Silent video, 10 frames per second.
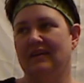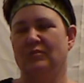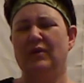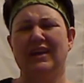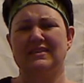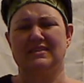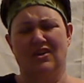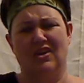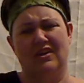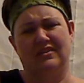Weekends are
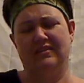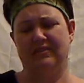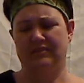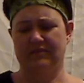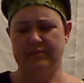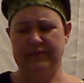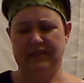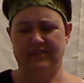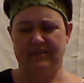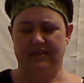hard for me
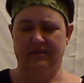to